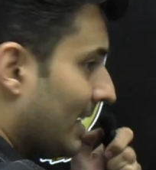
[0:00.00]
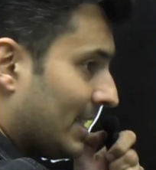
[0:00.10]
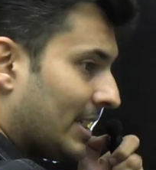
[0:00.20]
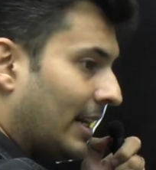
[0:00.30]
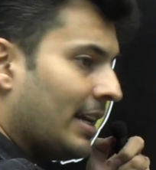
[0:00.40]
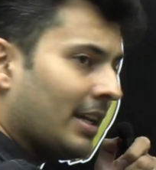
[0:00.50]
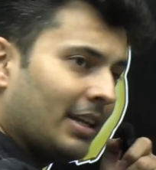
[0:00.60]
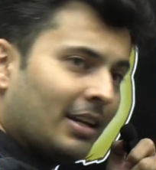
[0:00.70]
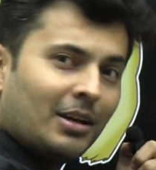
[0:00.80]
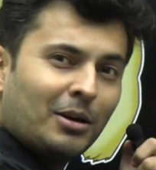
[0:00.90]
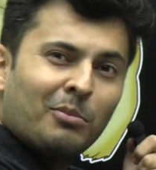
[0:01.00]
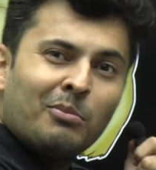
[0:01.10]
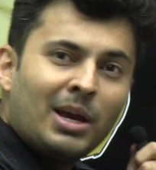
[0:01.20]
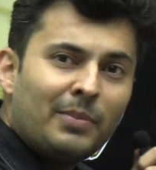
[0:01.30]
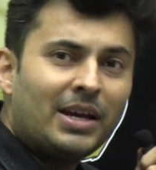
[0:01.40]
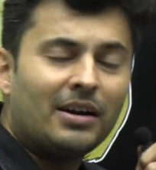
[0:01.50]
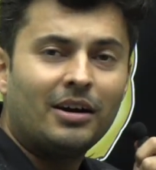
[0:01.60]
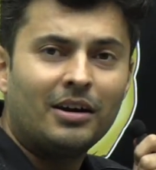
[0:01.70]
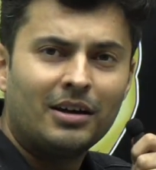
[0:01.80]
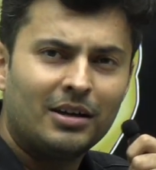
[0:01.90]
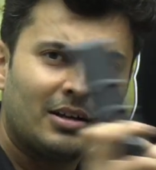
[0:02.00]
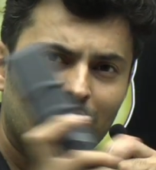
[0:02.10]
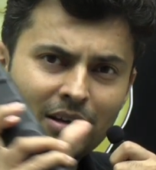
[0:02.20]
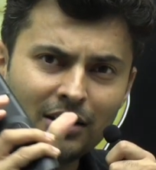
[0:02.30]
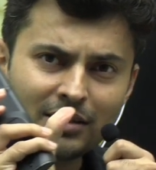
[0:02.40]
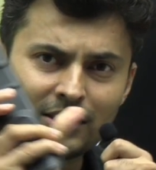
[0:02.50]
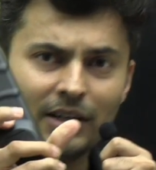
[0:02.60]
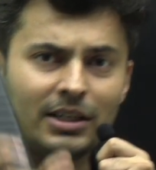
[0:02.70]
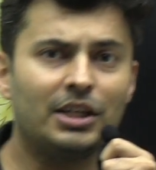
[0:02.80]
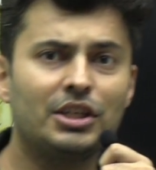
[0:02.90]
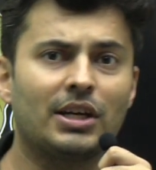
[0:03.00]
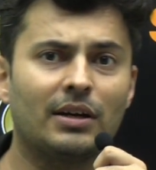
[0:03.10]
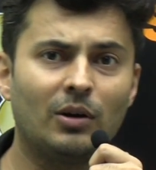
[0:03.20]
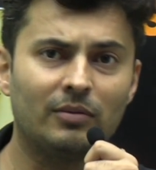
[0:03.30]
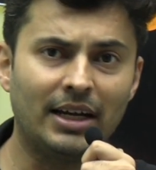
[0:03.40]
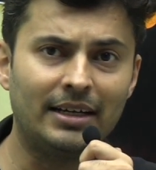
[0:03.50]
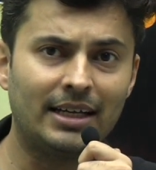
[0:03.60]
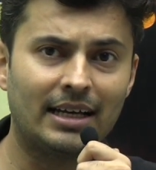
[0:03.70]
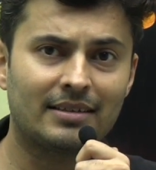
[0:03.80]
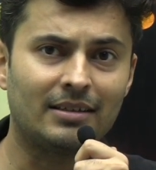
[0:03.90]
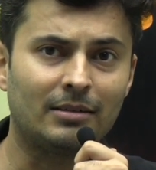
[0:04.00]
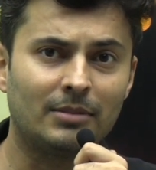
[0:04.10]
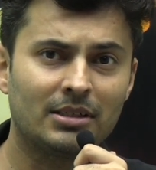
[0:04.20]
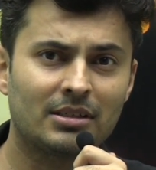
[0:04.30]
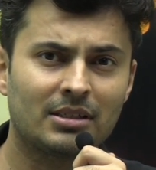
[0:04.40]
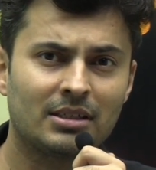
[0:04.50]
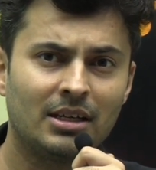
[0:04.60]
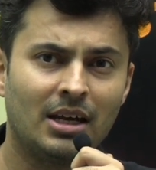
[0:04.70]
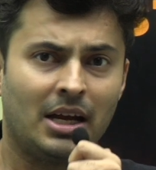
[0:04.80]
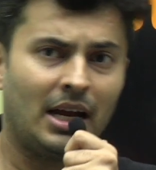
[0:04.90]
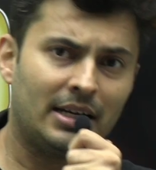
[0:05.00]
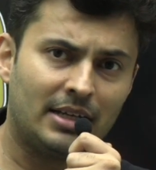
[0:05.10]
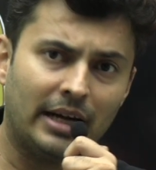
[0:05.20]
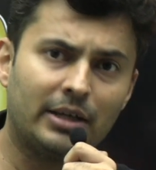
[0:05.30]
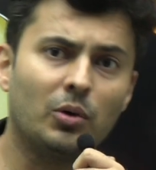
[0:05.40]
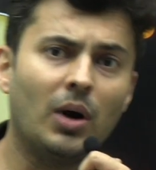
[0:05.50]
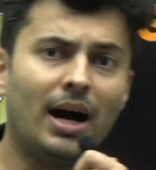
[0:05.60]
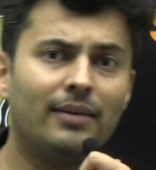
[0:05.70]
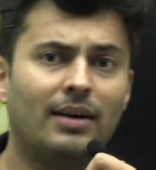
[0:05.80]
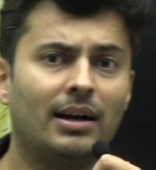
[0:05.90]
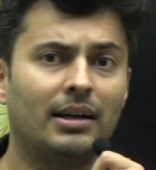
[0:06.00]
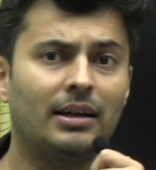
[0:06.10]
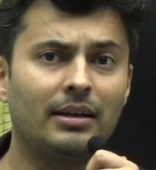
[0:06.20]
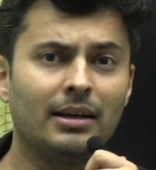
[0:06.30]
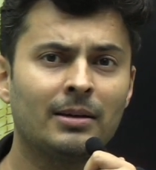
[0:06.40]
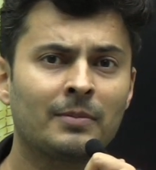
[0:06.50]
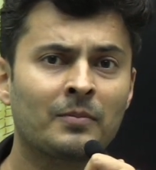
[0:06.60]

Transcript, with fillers: studying maybe a certain chunk of the entire syllabus, and that too half-heartedly.